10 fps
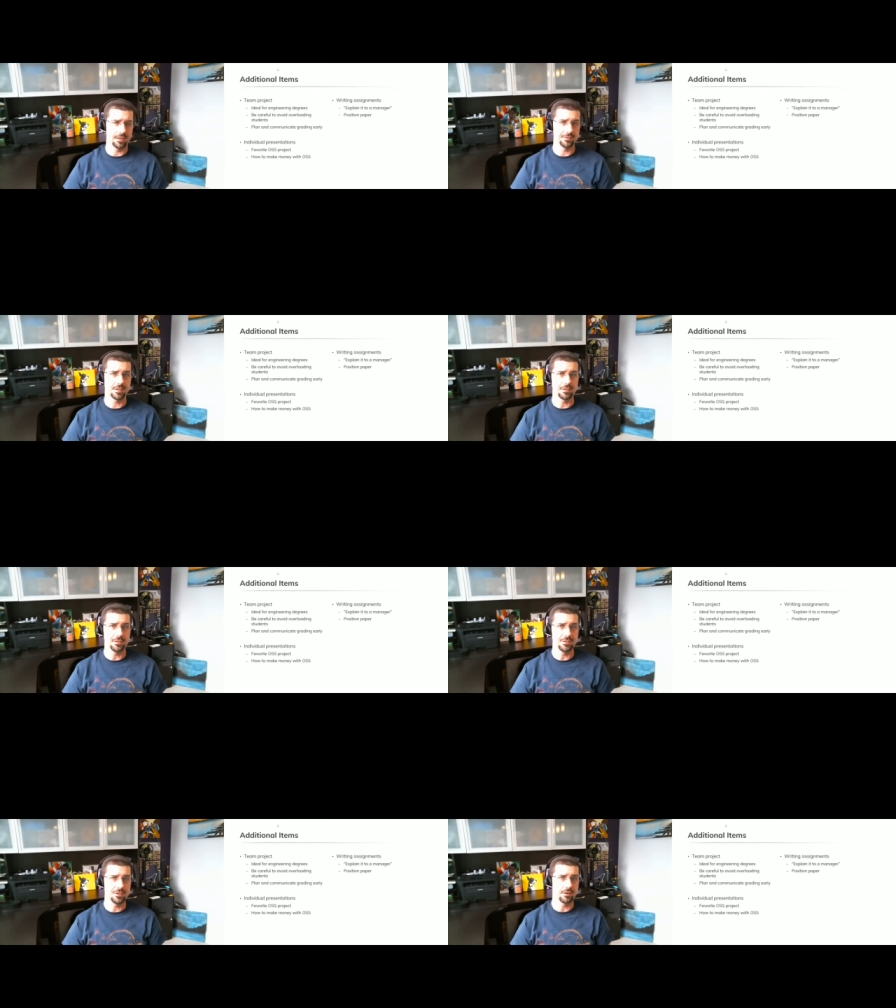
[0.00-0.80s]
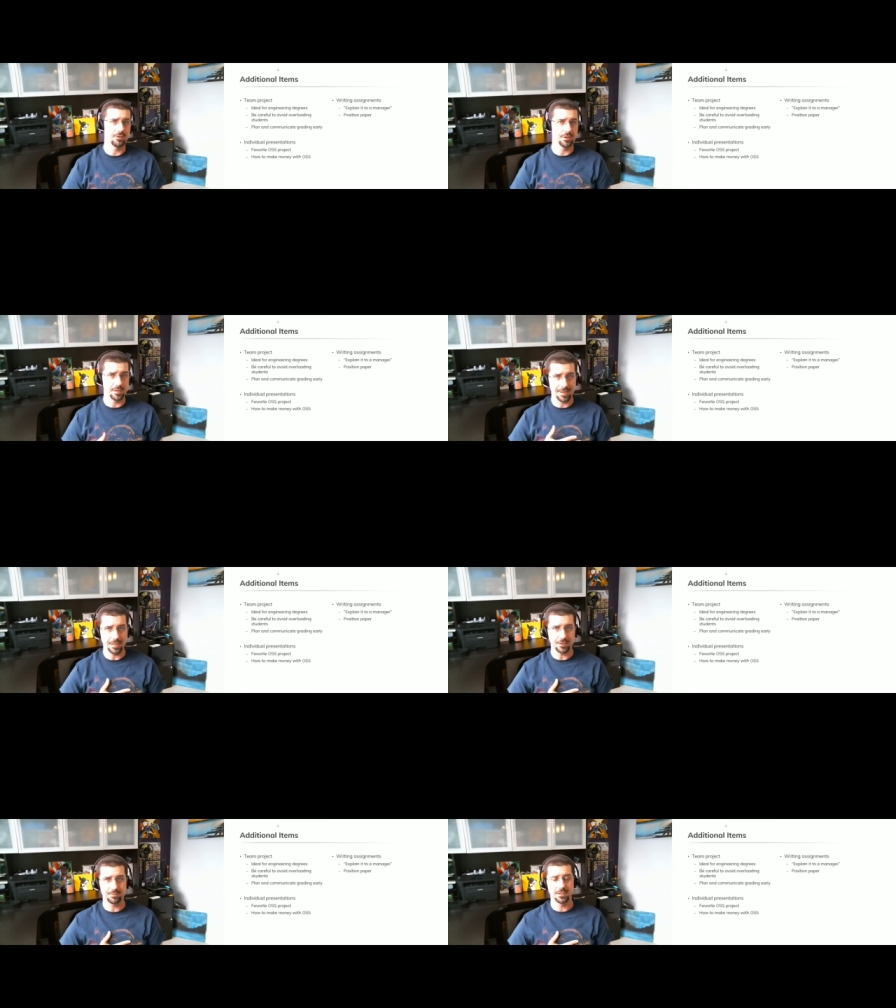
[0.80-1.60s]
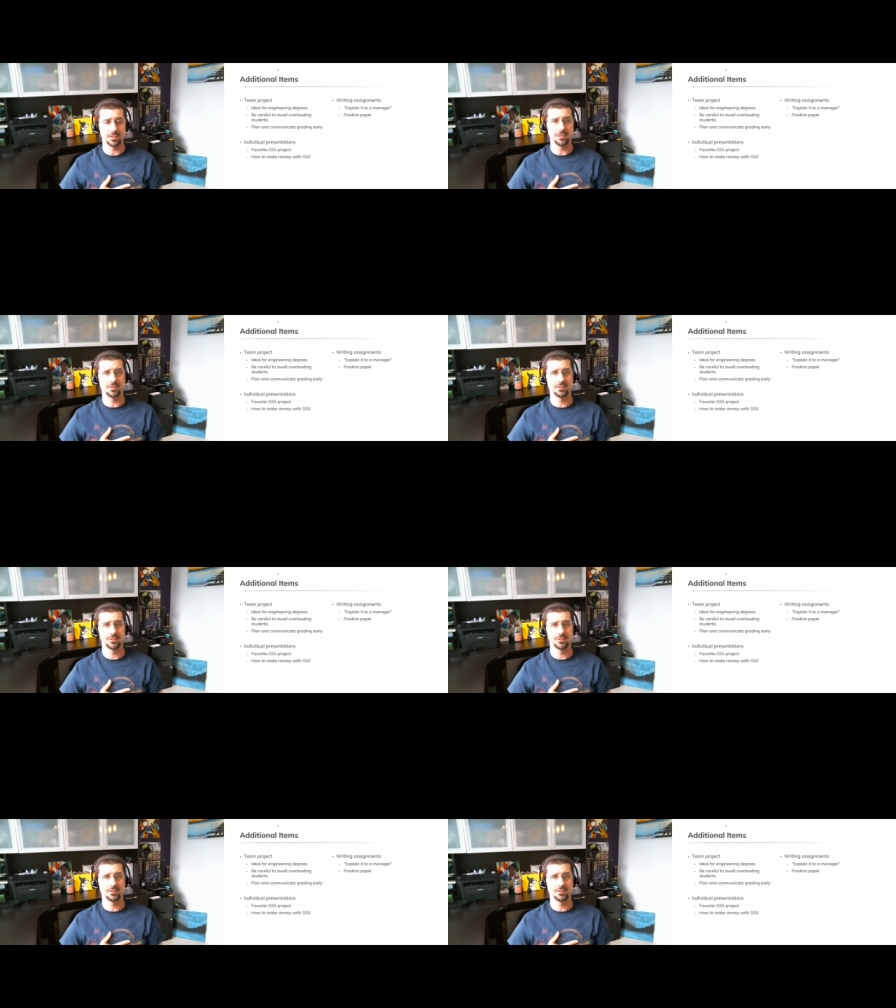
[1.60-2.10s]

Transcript: I'll tell you generally in my experience,